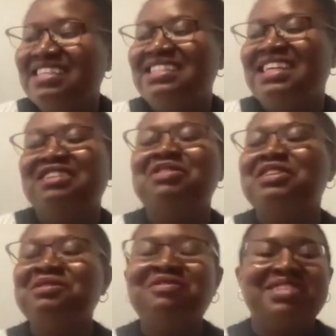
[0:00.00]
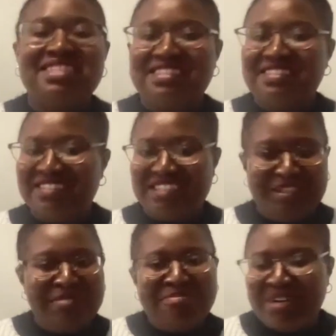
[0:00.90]
then quantum physics is
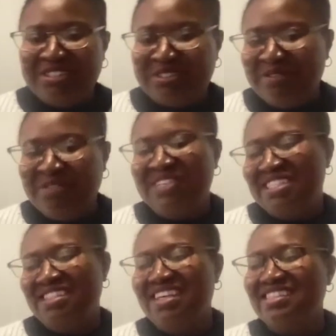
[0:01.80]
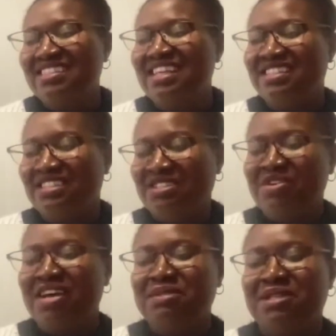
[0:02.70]
just a branch of physics that
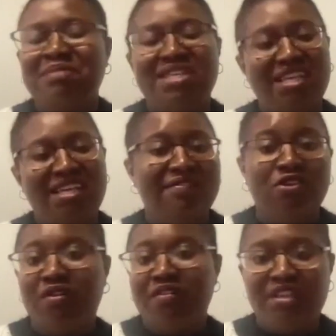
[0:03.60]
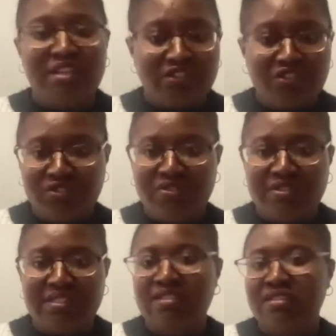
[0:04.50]
describes the behavior of
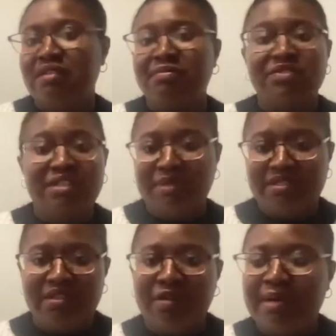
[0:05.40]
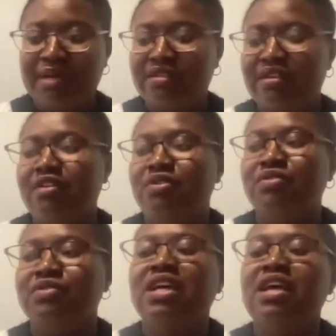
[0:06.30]
electrons and some fundamental
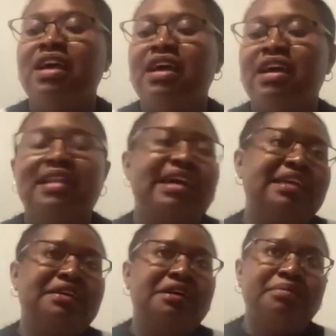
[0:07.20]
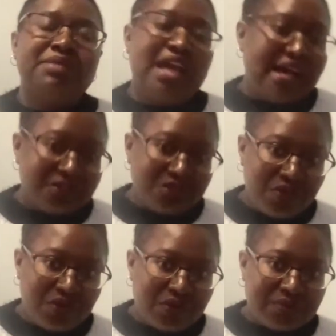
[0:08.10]
particles like the
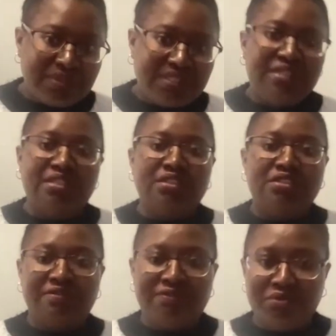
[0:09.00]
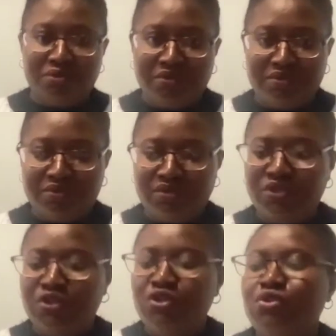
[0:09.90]
atoms and then the photons.
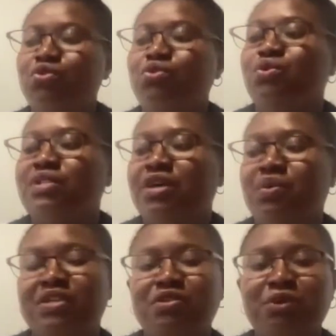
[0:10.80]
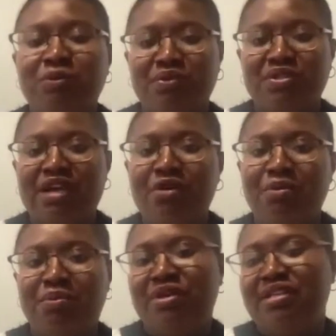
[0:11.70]
So the quantum computer
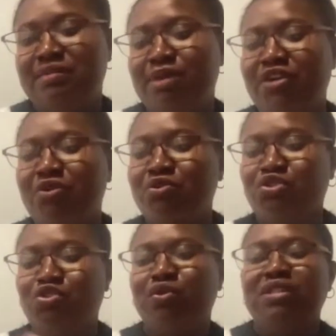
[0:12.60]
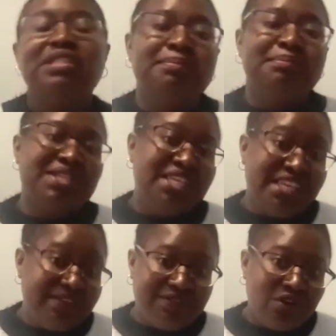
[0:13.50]
operates by controlling the
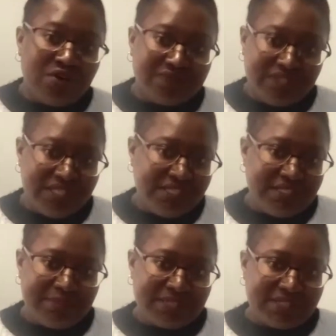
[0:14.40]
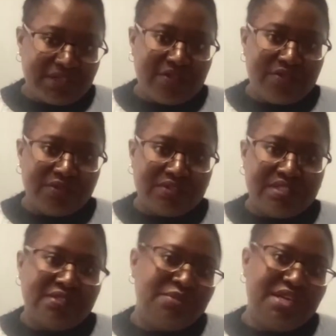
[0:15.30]
behavior of these particles
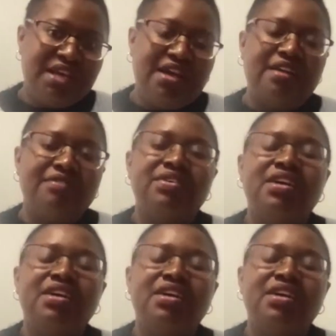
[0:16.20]
that we have.